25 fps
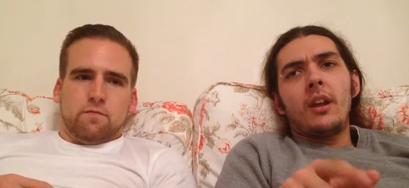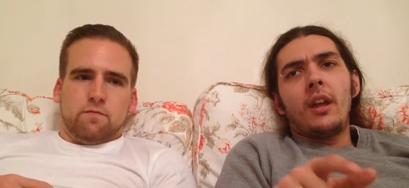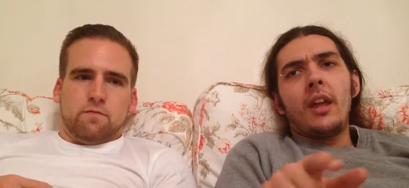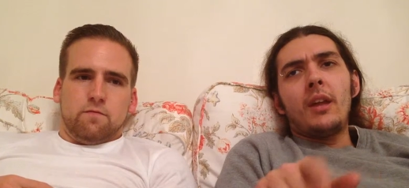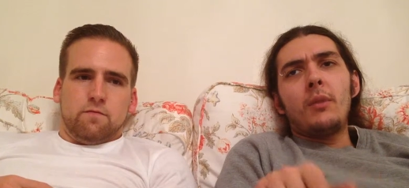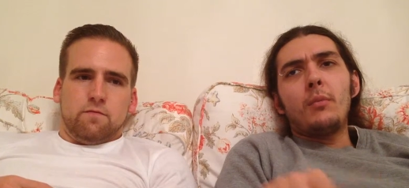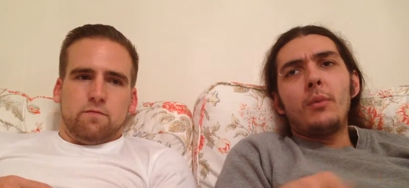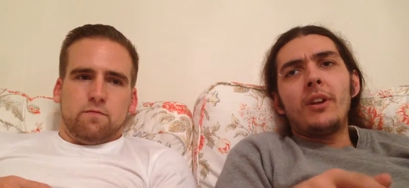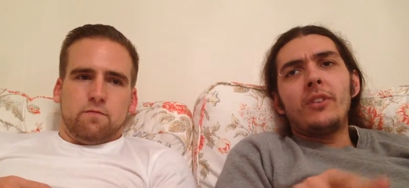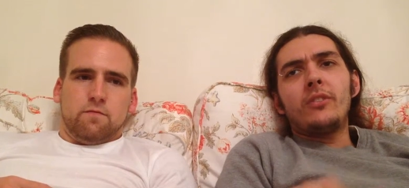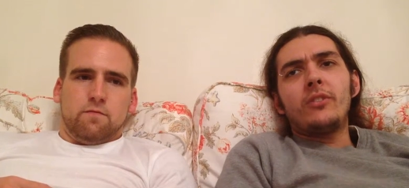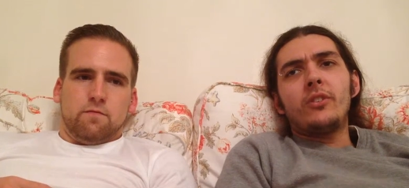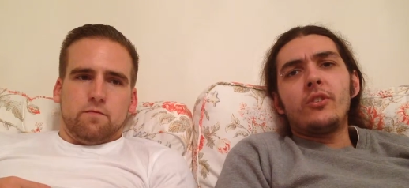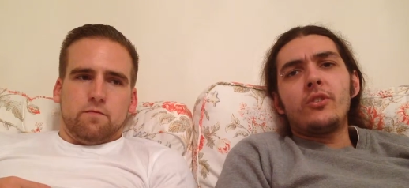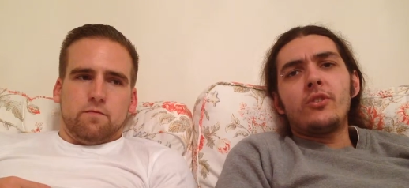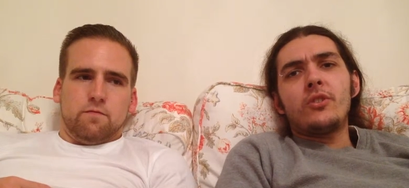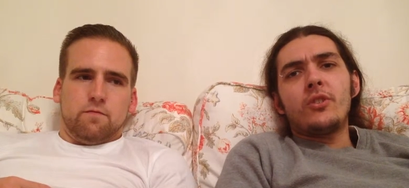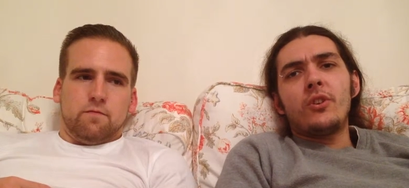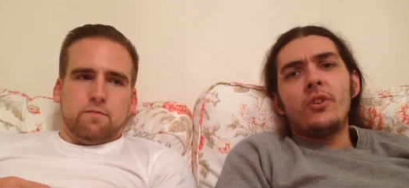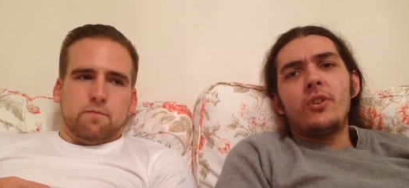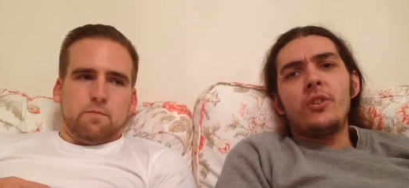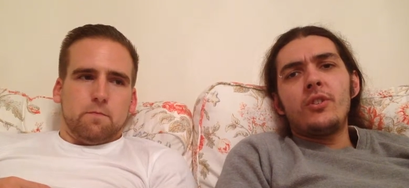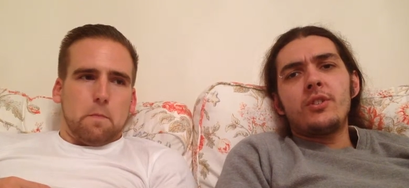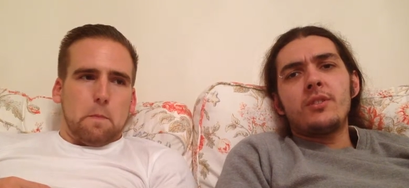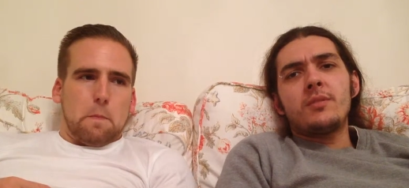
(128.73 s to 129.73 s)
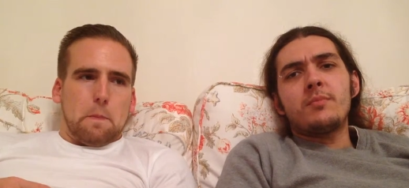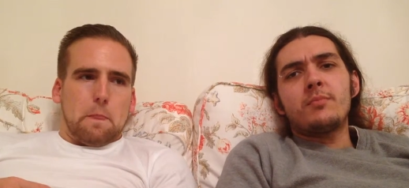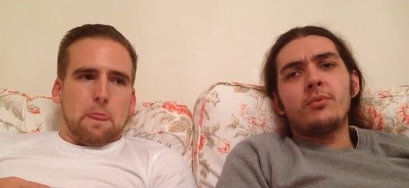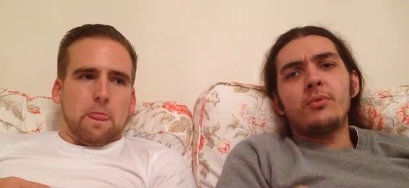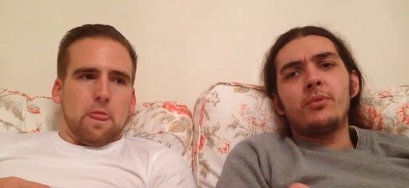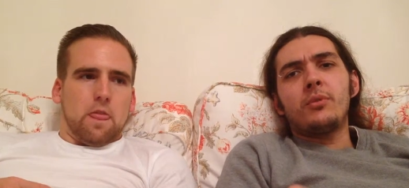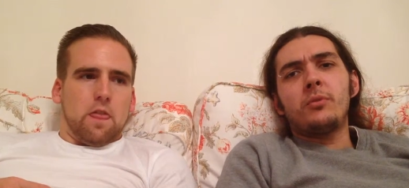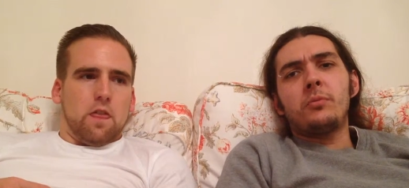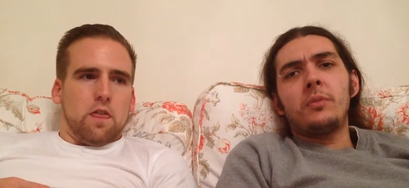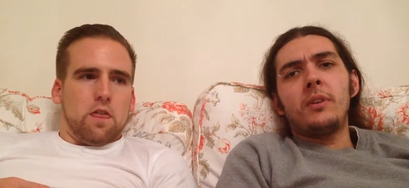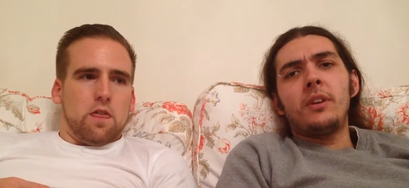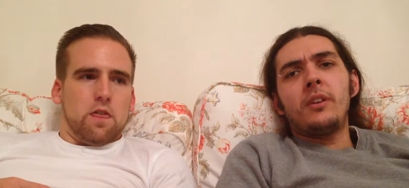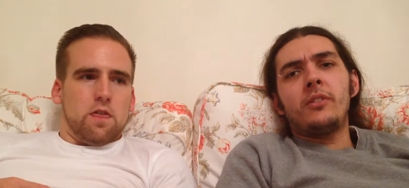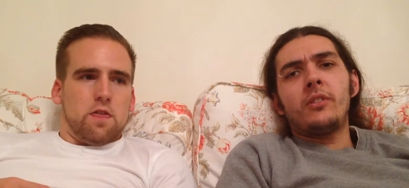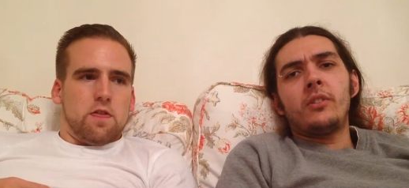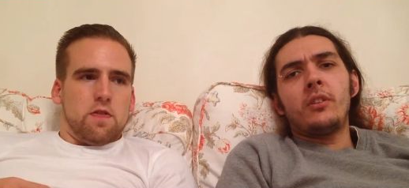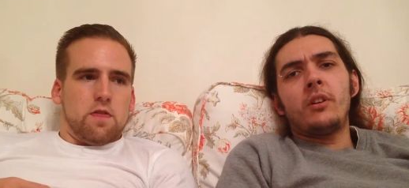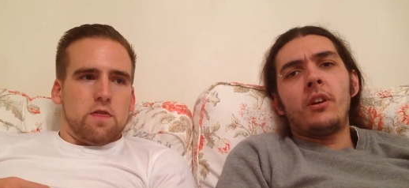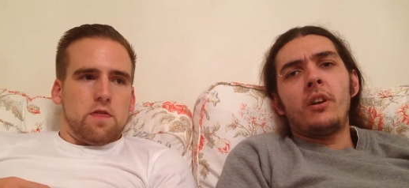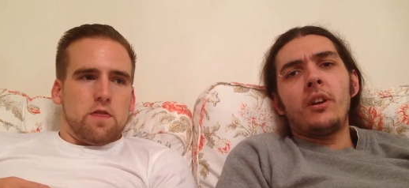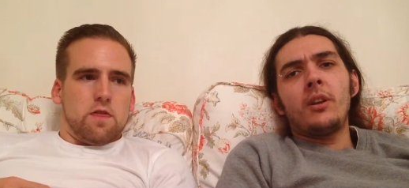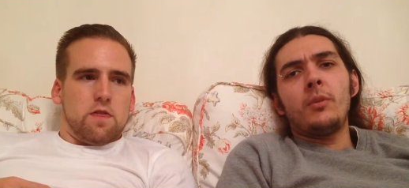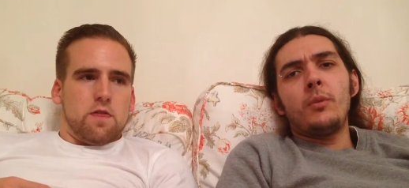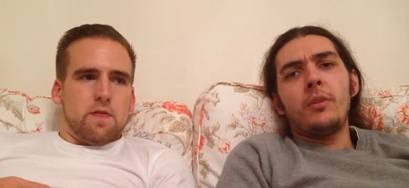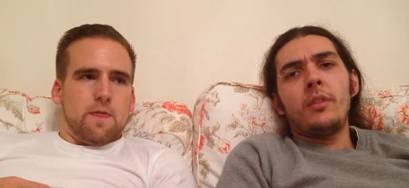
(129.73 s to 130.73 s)
Speaker 1: He went to church and Bruce Willis and
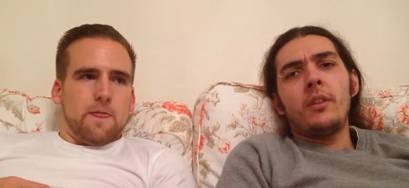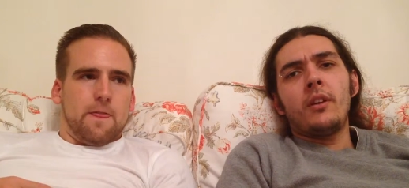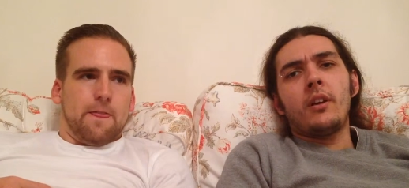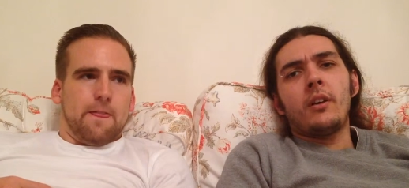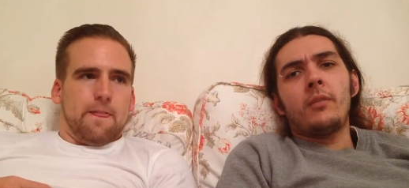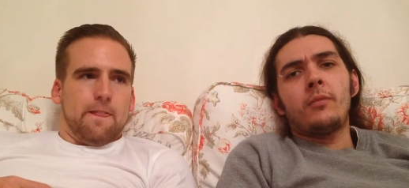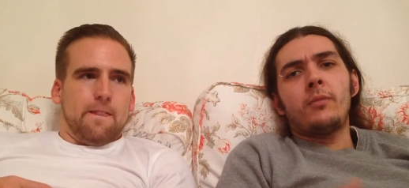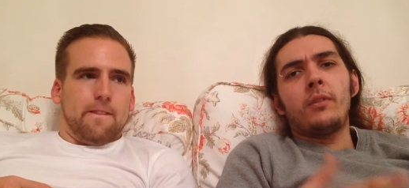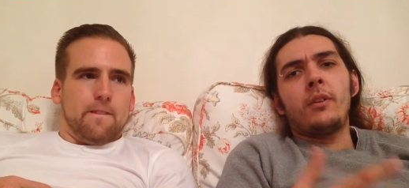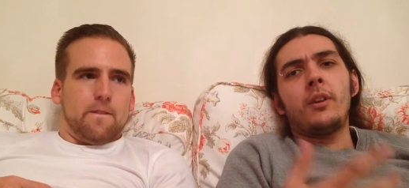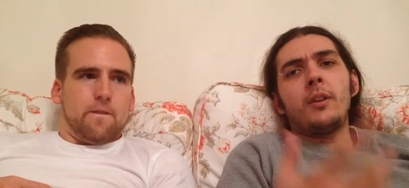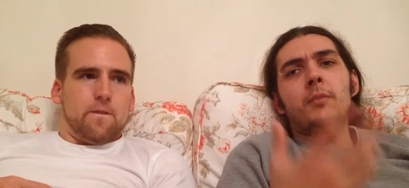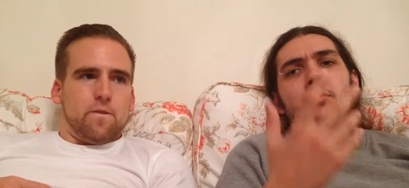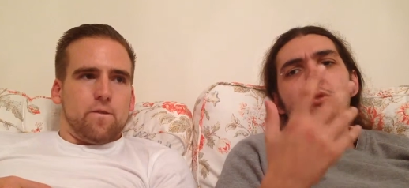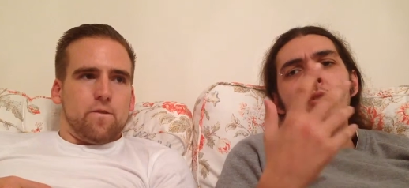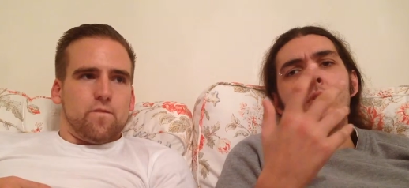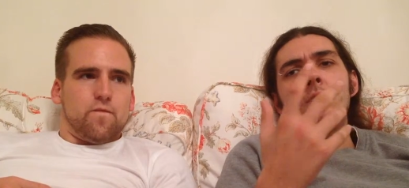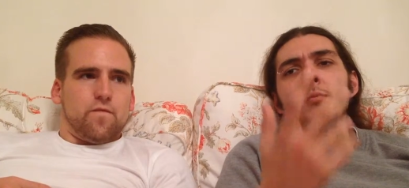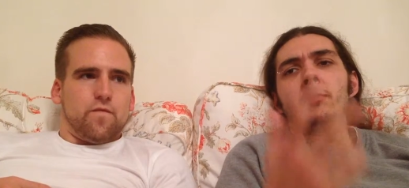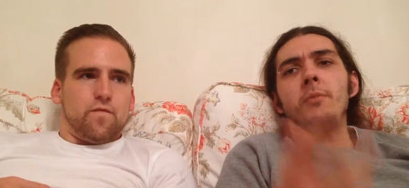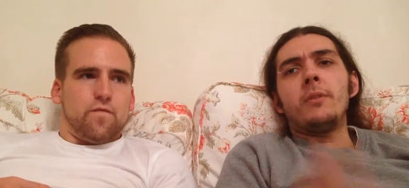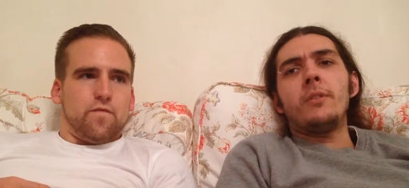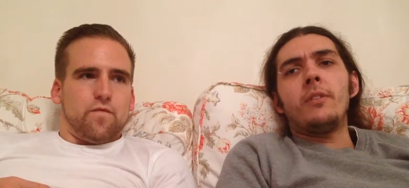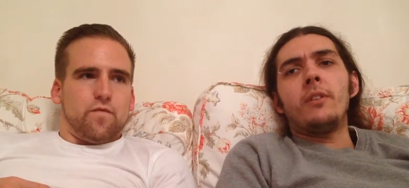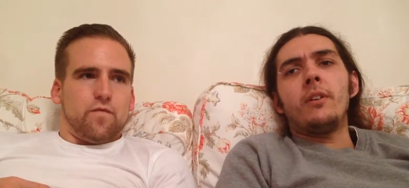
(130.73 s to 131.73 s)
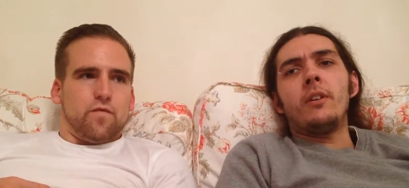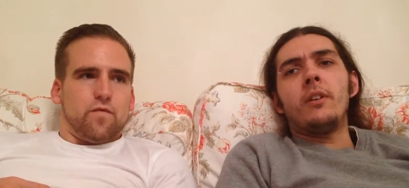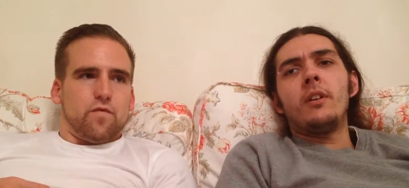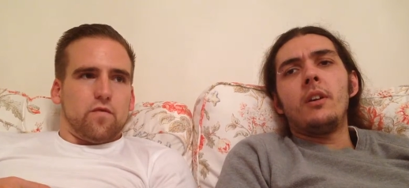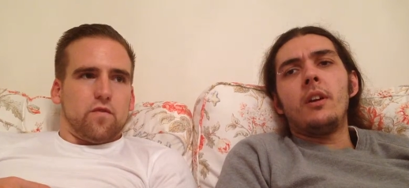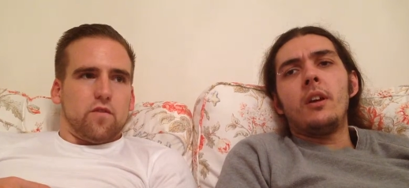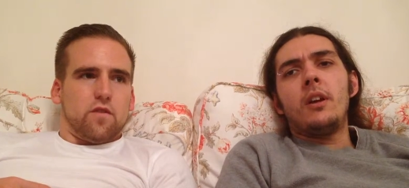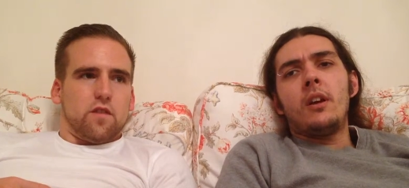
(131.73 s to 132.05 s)
Arnie were there for, like, presumably the